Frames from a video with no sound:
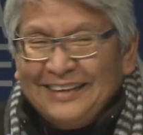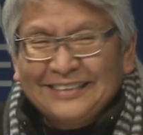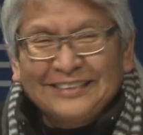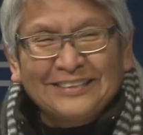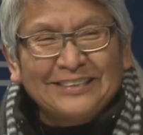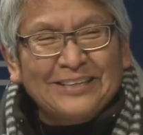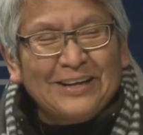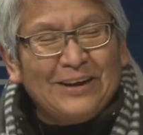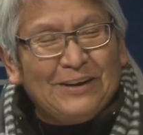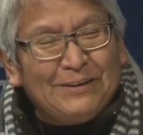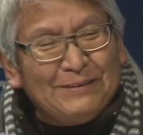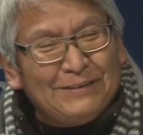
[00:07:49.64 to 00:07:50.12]

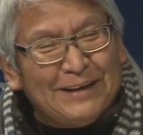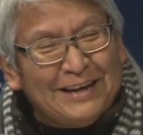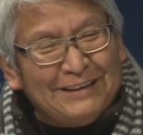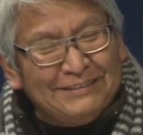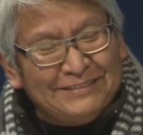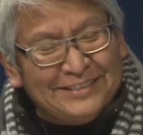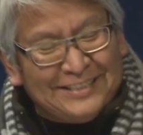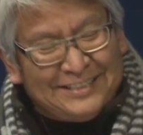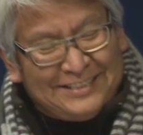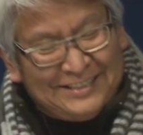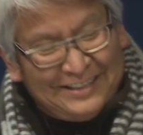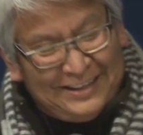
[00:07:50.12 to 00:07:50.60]
So
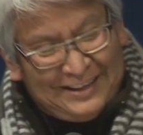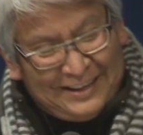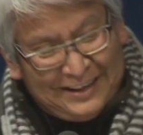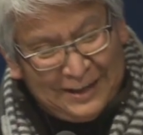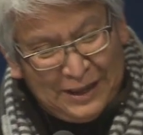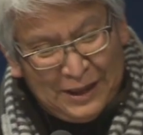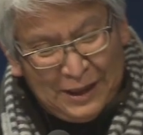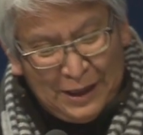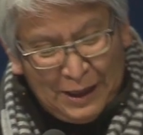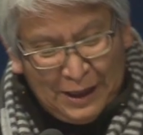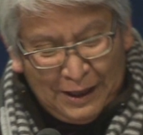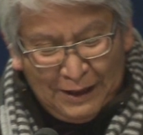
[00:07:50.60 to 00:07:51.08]
I was
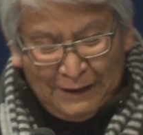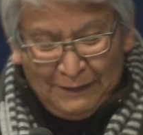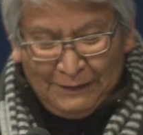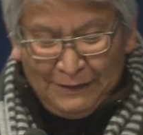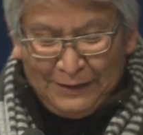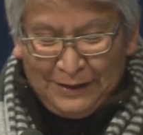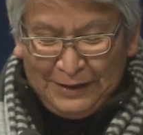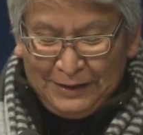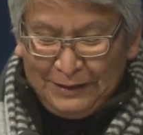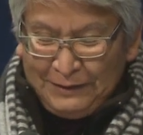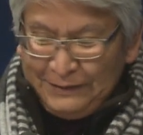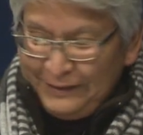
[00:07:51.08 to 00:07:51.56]
like,
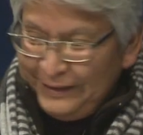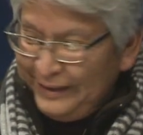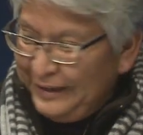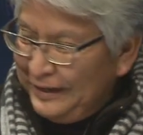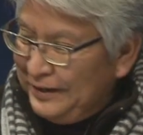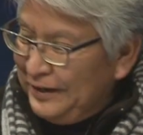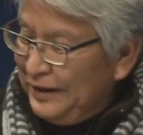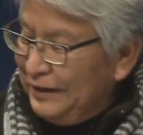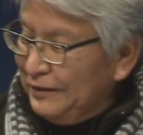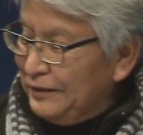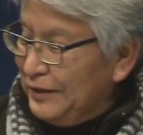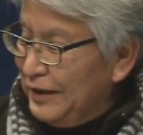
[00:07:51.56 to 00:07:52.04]

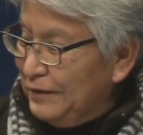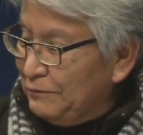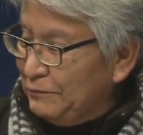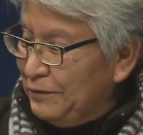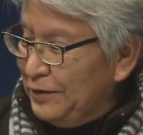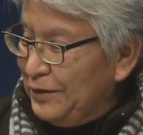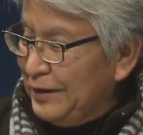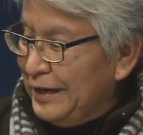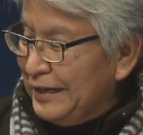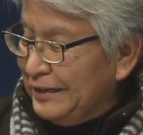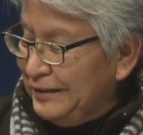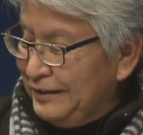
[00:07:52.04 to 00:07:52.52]
and I thought,
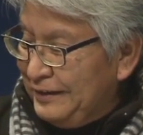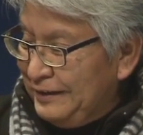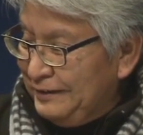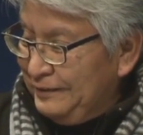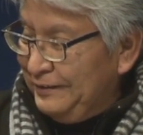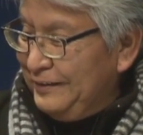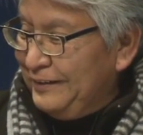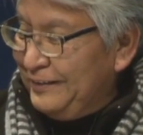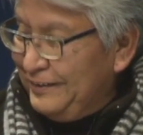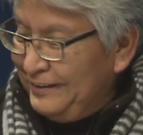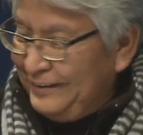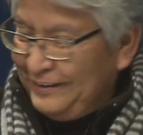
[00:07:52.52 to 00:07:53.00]
well, I
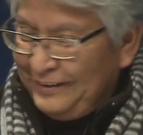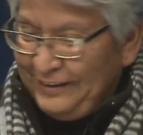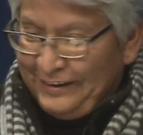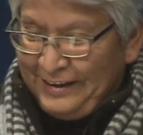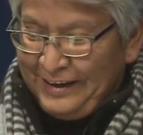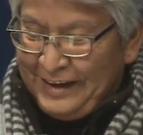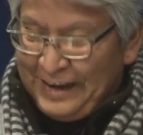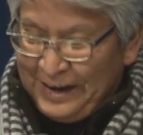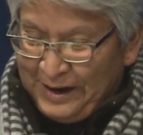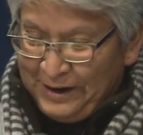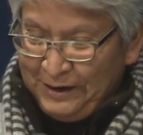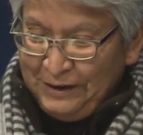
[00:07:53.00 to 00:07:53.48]

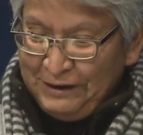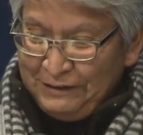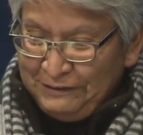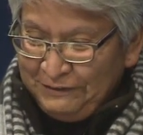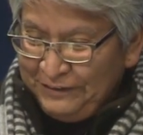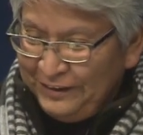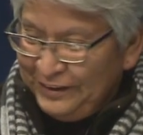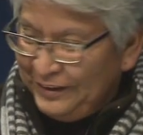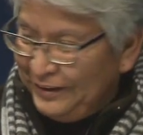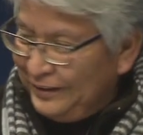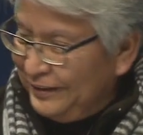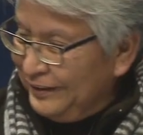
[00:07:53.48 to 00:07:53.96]
took care
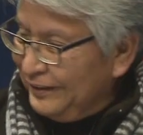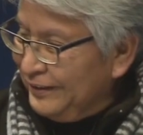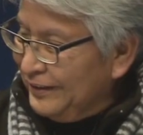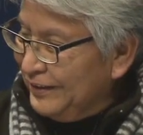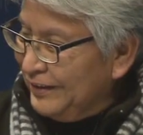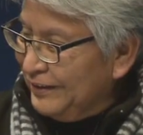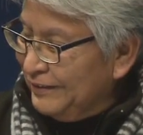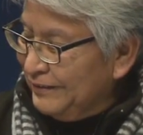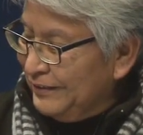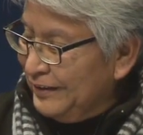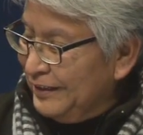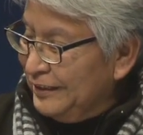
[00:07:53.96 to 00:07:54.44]
of the
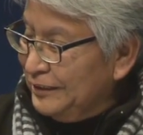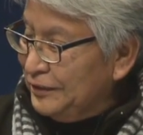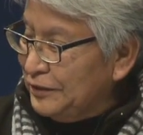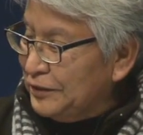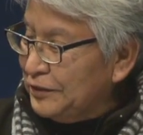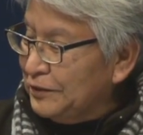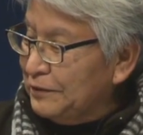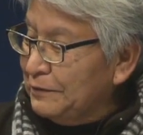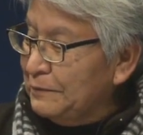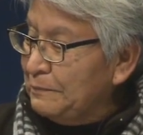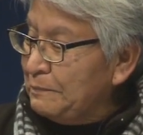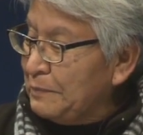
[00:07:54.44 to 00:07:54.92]

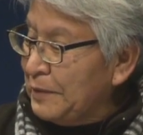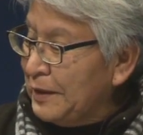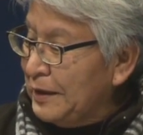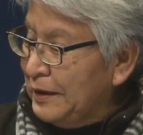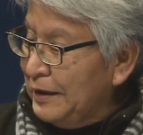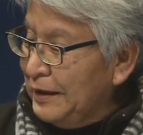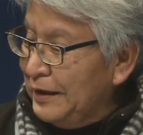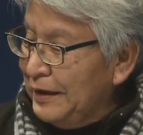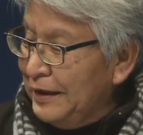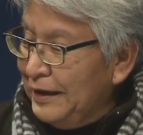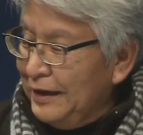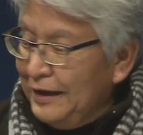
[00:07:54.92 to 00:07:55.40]
issue.
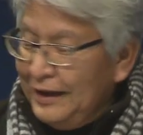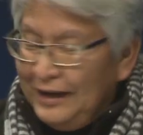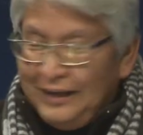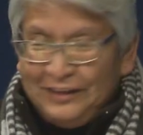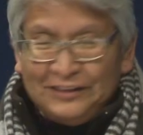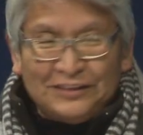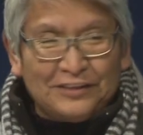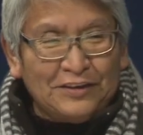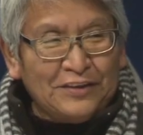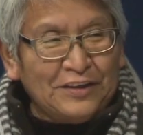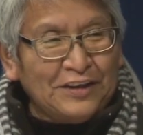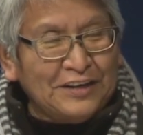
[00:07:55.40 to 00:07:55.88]

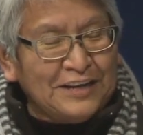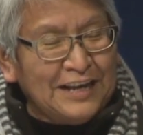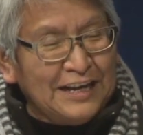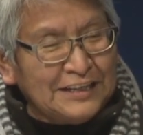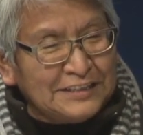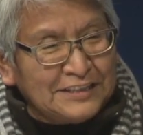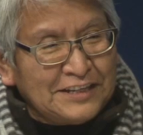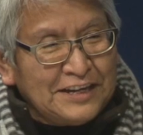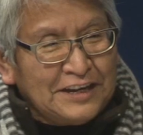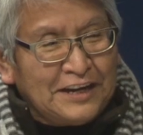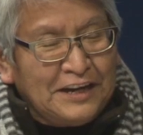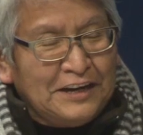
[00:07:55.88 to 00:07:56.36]
And so the
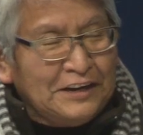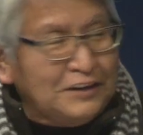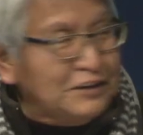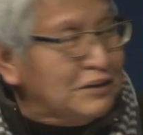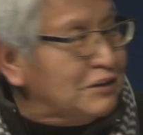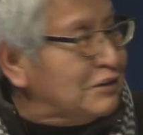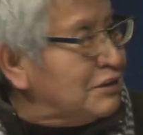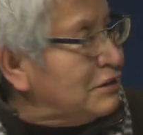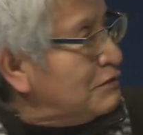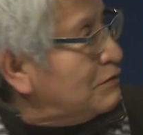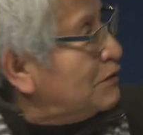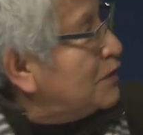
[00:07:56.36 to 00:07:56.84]
next thing I
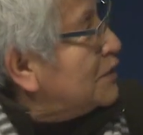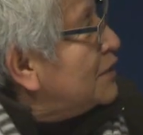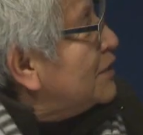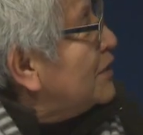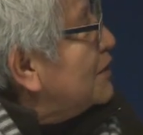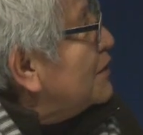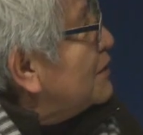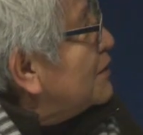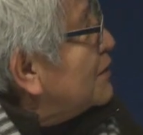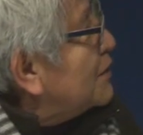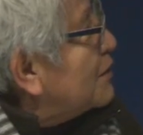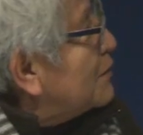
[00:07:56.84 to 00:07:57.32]
knew, there was
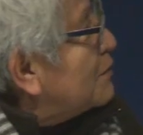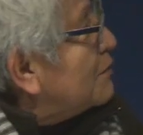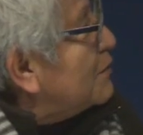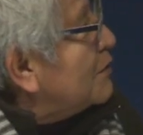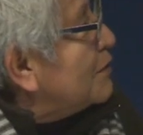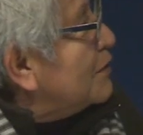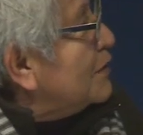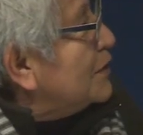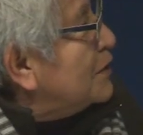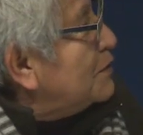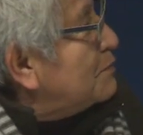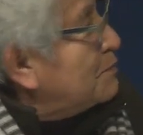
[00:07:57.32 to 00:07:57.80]

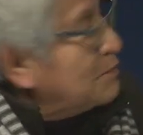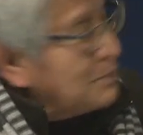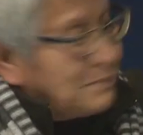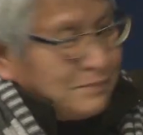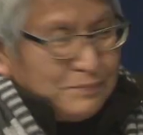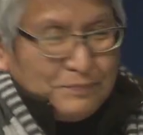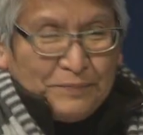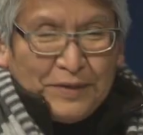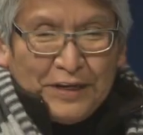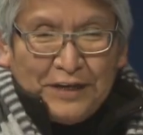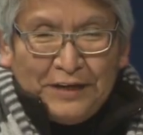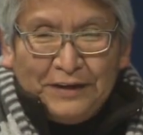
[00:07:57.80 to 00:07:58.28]
this
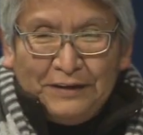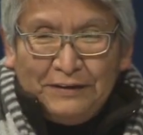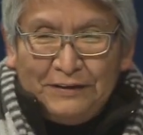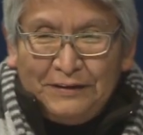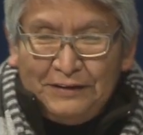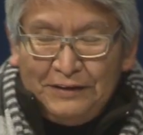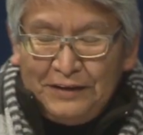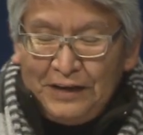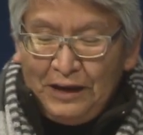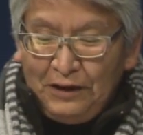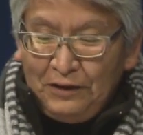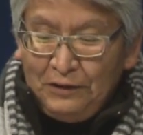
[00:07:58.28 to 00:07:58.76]
big
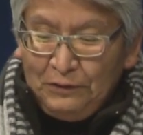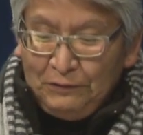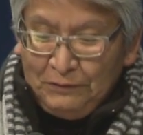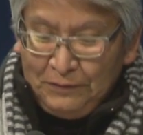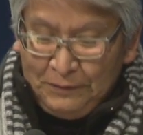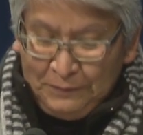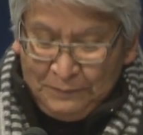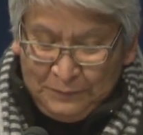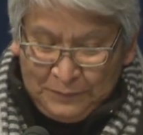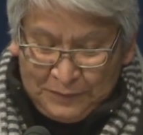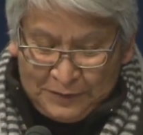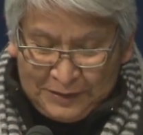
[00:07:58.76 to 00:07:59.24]

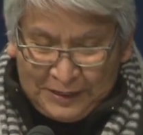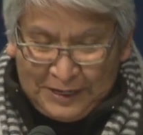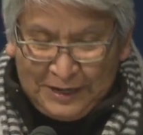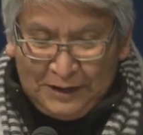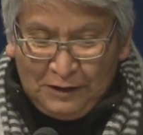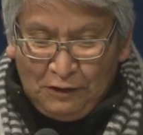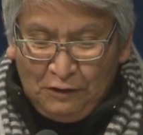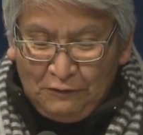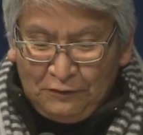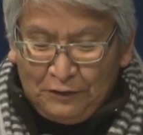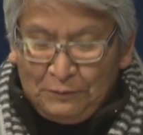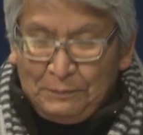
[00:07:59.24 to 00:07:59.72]
yellow
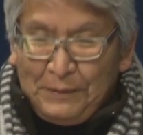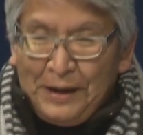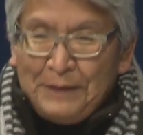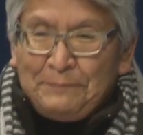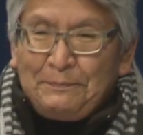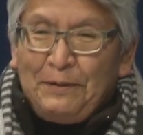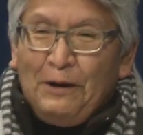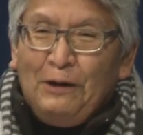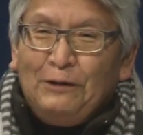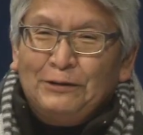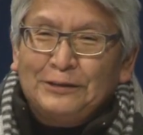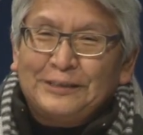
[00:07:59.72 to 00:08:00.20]
thing over my
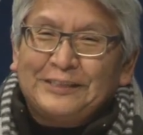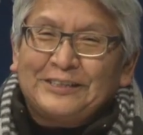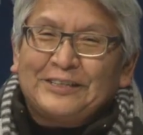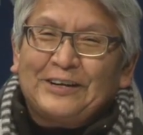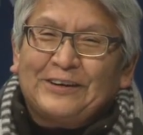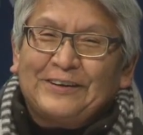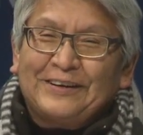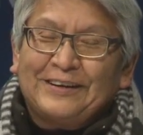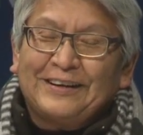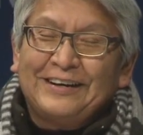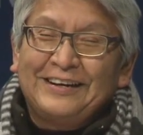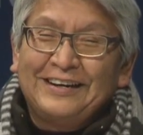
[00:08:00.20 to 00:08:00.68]

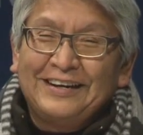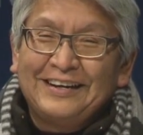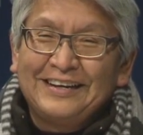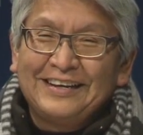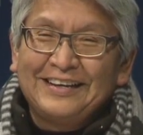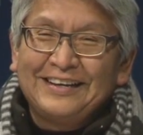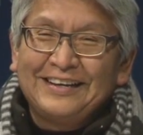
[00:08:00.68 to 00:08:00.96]
poster.